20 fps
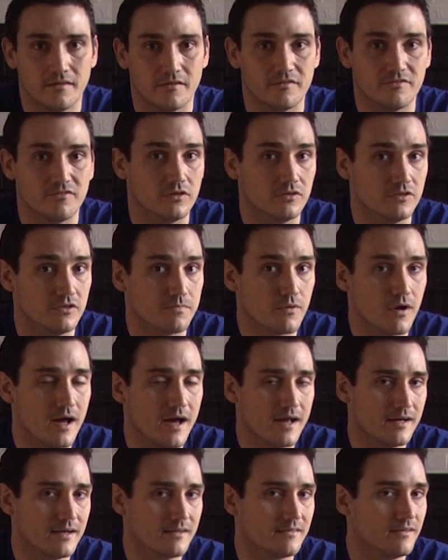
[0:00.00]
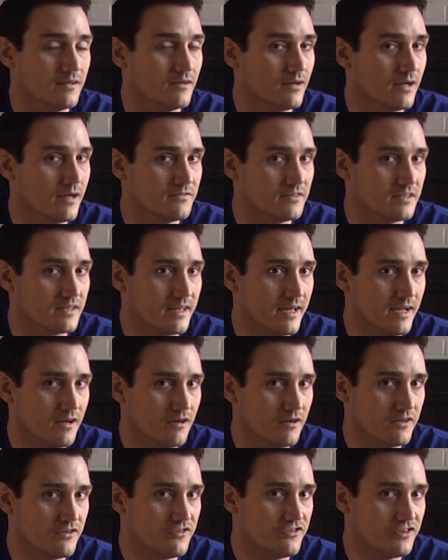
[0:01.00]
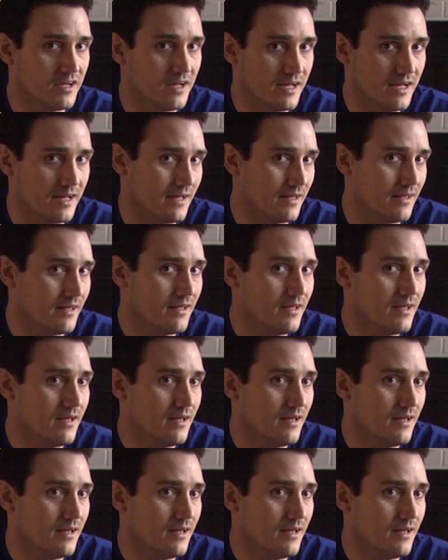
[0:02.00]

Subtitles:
They're still a new product. They don't have the carriage yet.